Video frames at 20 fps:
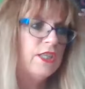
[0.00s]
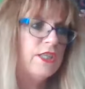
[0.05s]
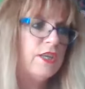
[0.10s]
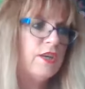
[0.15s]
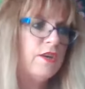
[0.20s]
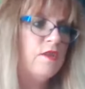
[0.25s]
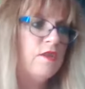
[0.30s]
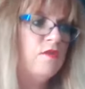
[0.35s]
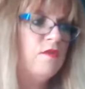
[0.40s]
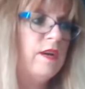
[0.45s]

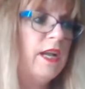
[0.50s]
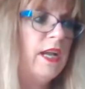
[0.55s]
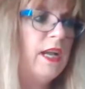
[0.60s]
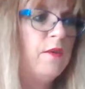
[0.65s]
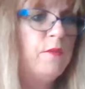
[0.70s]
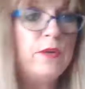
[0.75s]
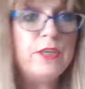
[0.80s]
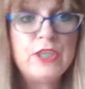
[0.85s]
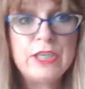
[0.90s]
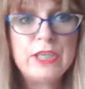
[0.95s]
so
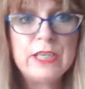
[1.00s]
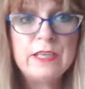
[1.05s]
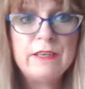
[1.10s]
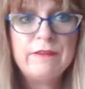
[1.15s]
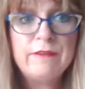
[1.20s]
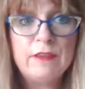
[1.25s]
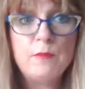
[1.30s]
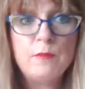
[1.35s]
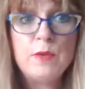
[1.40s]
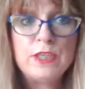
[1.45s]
which
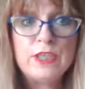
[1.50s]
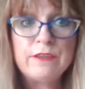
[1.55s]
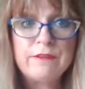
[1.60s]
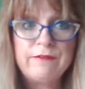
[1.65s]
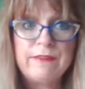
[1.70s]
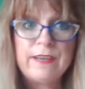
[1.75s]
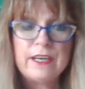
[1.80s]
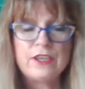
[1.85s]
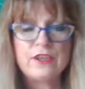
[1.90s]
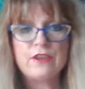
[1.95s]
can which
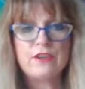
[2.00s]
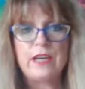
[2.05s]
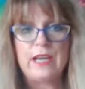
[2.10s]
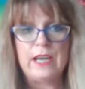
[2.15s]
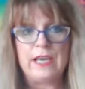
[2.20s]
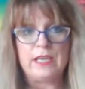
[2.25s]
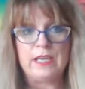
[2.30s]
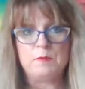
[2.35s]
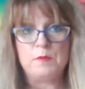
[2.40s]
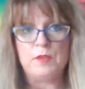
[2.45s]
affects your
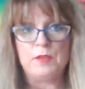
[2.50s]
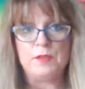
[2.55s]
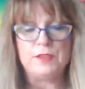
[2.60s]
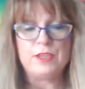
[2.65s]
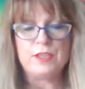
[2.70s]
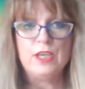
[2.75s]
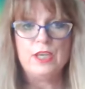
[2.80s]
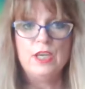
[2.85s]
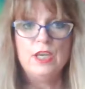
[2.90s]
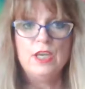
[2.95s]

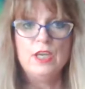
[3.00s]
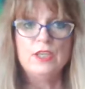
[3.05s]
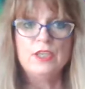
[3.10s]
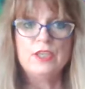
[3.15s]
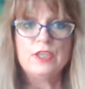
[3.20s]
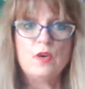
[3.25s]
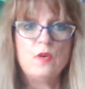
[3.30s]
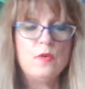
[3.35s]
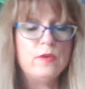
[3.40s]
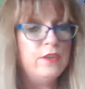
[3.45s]
animals
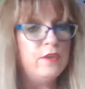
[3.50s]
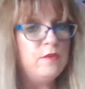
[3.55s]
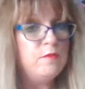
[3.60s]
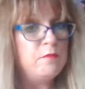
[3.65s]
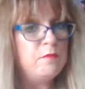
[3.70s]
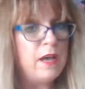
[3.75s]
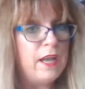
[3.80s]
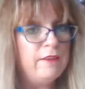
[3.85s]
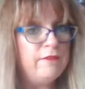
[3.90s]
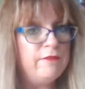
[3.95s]
so you
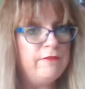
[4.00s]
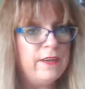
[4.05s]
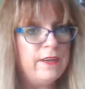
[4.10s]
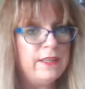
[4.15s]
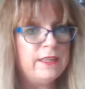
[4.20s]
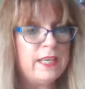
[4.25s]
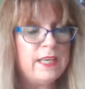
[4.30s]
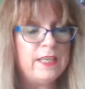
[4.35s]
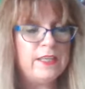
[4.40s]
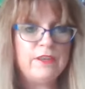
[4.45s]
might
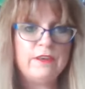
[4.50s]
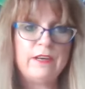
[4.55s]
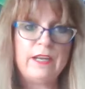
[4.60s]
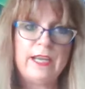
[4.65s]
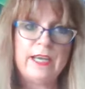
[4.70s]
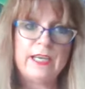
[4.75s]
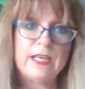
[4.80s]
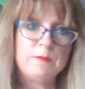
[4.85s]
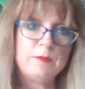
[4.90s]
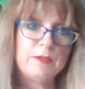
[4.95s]
find that your
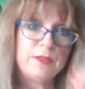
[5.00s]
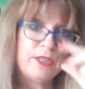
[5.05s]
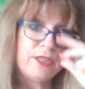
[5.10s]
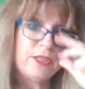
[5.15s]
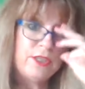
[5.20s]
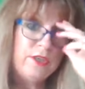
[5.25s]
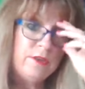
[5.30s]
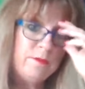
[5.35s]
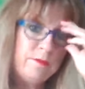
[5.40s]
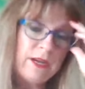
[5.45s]
animals
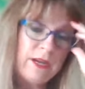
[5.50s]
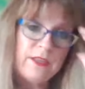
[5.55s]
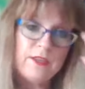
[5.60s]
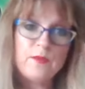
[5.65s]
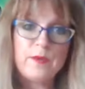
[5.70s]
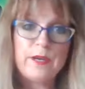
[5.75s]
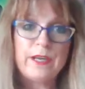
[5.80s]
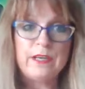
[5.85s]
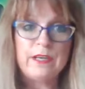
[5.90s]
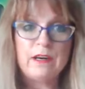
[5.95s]
too by
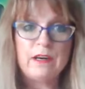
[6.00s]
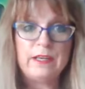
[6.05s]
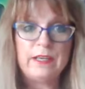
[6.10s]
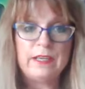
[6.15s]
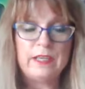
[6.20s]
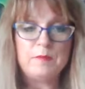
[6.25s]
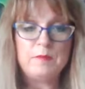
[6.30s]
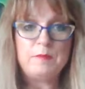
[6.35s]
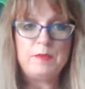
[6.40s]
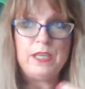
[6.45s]
the way are
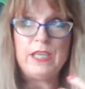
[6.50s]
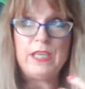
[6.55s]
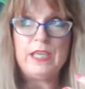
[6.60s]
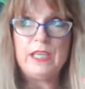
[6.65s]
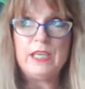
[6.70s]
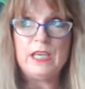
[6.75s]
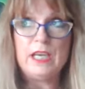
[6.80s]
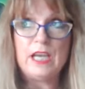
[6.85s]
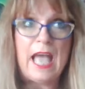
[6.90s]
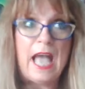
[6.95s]
going to
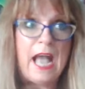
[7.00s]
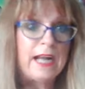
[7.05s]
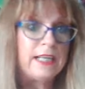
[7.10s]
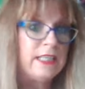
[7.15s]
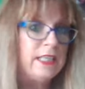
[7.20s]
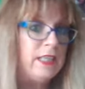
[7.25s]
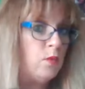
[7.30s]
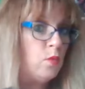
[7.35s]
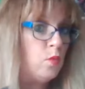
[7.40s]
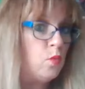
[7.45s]
be
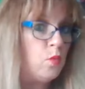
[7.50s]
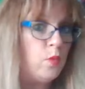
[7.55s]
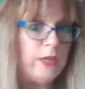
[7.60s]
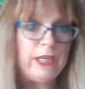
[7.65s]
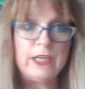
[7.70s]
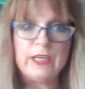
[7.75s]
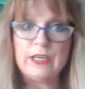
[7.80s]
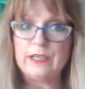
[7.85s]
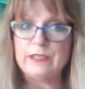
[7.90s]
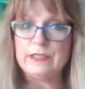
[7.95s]
acting
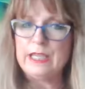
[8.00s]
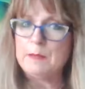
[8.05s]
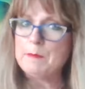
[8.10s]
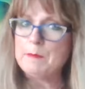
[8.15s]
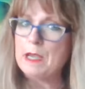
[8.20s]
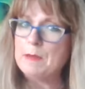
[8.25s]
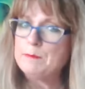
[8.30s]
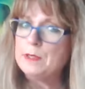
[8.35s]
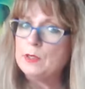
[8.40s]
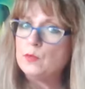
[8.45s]
weird they
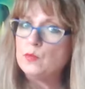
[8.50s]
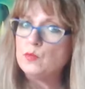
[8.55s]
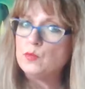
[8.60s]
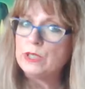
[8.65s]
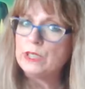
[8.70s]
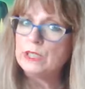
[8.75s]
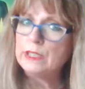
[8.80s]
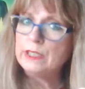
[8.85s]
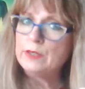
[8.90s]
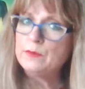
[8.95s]
might be
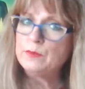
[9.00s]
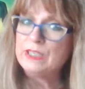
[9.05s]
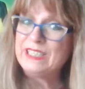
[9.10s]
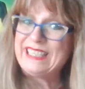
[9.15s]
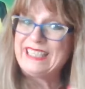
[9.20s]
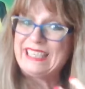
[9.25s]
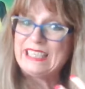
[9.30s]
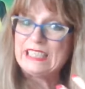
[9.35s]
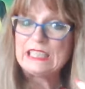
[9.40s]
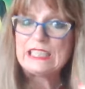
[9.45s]
really
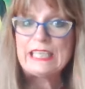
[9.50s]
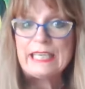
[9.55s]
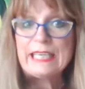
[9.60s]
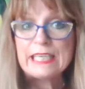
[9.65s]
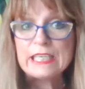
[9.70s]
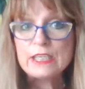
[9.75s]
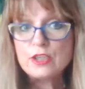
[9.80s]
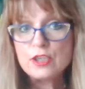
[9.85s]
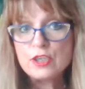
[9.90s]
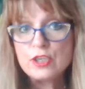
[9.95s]
really
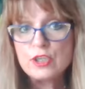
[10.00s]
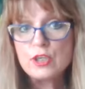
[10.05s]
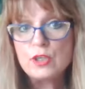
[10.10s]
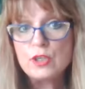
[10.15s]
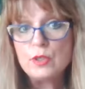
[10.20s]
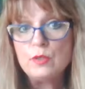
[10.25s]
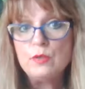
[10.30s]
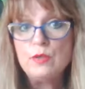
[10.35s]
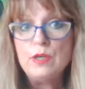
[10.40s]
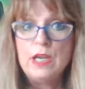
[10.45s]
clingy to
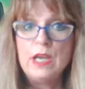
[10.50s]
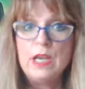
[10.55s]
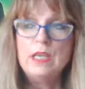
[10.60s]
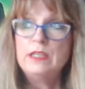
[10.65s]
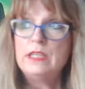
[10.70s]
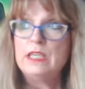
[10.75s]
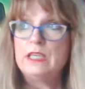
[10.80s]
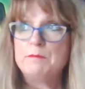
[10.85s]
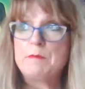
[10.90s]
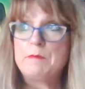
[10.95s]
you
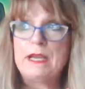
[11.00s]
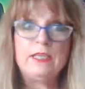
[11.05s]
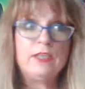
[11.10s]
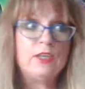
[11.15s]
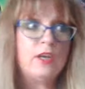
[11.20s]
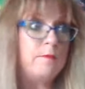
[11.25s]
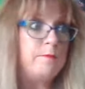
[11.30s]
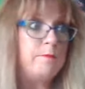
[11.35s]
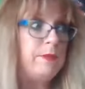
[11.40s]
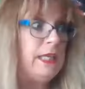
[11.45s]
they might
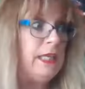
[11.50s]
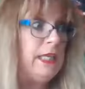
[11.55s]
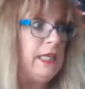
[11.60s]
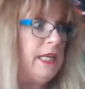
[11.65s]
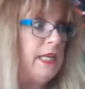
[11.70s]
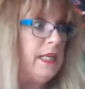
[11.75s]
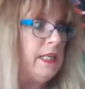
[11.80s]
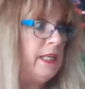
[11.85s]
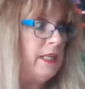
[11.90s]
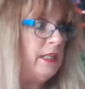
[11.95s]
not be
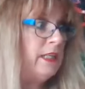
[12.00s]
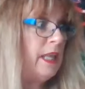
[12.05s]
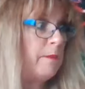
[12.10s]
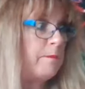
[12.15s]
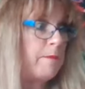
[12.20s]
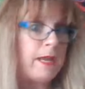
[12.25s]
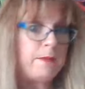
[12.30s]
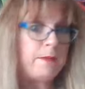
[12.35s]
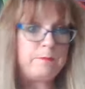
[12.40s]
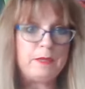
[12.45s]
eating
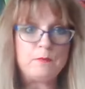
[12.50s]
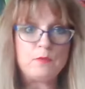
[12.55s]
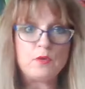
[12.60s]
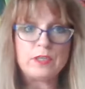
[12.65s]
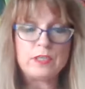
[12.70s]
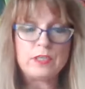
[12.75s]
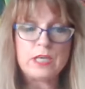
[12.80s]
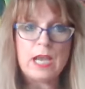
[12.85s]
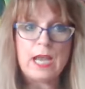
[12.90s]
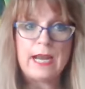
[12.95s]
they might be
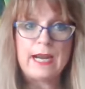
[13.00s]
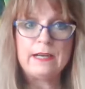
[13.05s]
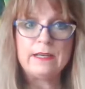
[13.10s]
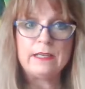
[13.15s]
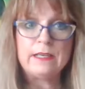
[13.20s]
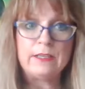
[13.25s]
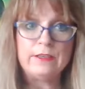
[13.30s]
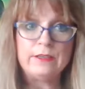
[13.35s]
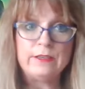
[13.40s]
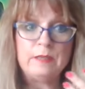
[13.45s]
more
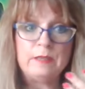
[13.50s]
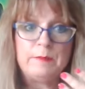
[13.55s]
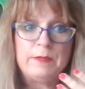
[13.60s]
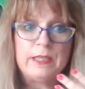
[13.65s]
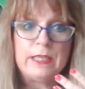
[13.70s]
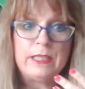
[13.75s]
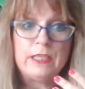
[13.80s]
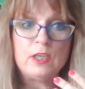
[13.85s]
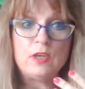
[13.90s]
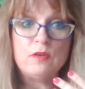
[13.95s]
tired and you're going to
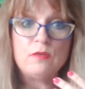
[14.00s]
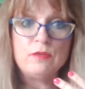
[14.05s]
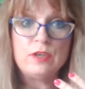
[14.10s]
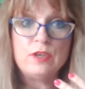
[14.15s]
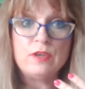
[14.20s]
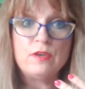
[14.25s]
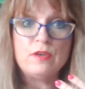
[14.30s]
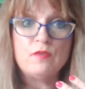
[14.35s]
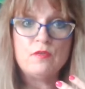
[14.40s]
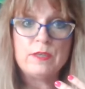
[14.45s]
be like oh
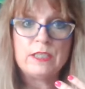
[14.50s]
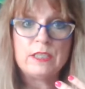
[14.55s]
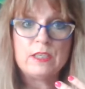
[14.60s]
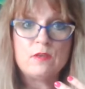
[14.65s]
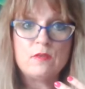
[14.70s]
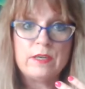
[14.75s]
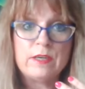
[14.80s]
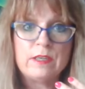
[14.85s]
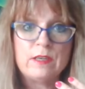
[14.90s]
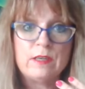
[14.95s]
no what's
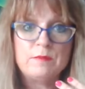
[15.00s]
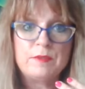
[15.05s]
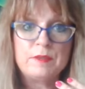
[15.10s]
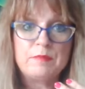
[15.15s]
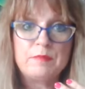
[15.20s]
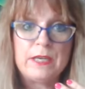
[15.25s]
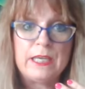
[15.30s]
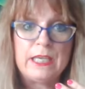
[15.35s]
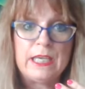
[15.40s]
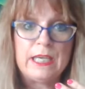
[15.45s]
going on
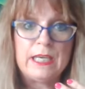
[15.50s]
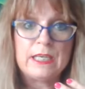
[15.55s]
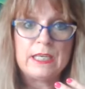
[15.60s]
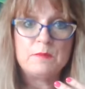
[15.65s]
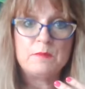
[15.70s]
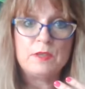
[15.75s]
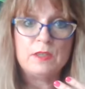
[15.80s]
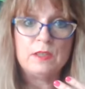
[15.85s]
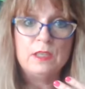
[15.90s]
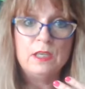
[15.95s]
with my
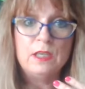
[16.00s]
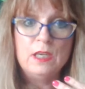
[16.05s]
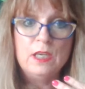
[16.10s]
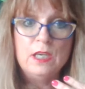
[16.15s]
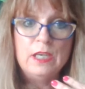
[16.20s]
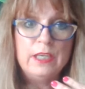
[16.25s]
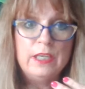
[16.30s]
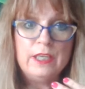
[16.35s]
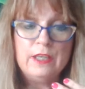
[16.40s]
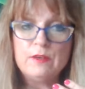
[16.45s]
animal
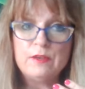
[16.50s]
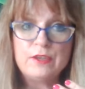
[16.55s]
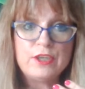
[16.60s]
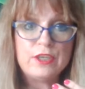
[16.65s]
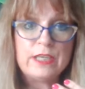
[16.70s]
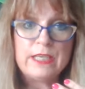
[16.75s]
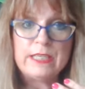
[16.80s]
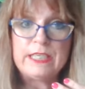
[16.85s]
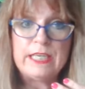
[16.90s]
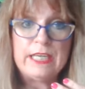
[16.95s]
you know
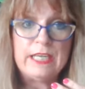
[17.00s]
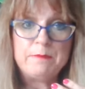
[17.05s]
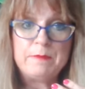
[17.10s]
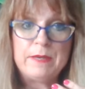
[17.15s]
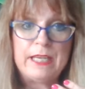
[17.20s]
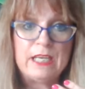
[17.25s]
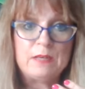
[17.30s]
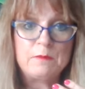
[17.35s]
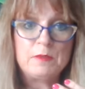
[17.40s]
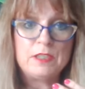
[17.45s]
should i take
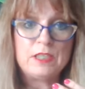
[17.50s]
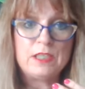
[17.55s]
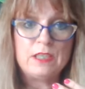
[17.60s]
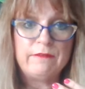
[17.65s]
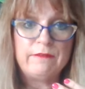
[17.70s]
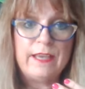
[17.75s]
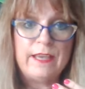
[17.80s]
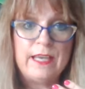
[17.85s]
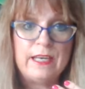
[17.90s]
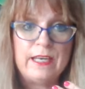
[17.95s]
my animal to
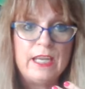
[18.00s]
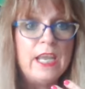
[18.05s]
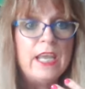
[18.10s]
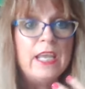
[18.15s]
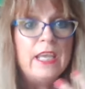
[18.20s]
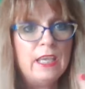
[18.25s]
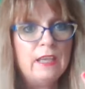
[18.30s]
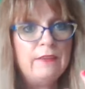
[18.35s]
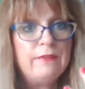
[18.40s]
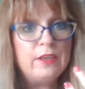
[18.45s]
the vet
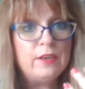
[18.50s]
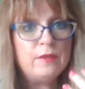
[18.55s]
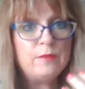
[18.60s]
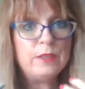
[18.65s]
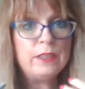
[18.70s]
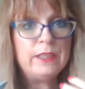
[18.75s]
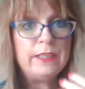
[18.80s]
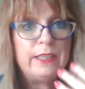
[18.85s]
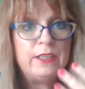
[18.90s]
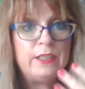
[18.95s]
if you're
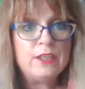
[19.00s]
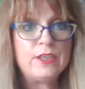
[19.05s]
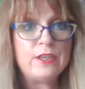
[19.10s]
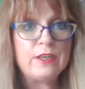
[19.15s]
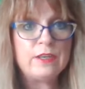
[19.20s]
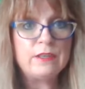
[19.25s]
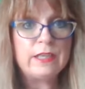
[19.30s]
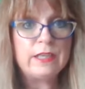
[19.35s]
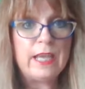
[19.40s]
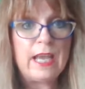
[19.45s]
really
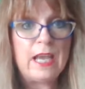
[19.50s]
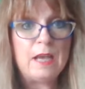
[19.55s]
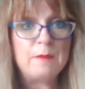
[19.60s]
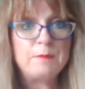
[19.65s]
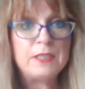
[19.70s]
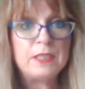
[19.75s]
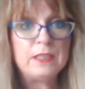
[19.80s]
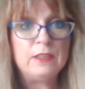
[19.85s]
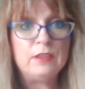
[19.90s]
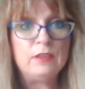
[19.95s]
concerned
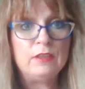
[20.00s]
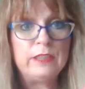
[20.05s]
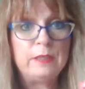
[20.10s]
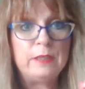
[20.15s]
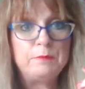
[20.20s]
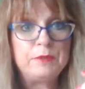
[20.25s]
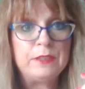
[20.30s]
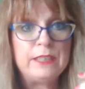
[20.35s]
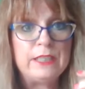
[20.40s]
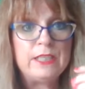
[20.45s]

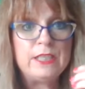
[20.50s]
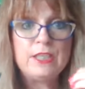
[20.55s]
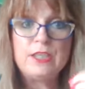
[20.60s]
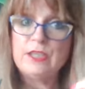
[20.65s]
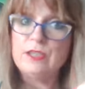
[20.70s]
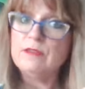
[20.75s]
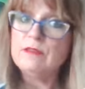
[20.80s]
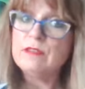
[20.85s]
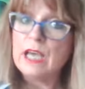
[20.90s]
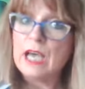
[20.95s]
absolutely please
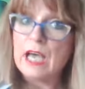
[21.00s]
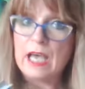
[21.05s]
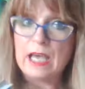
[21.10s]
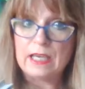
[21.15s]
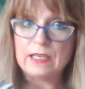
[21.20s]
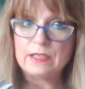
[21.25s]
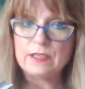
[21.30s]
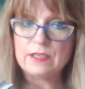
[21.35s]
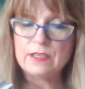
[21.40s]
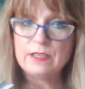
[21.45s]
do
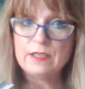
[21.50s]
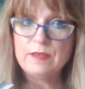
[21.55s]
that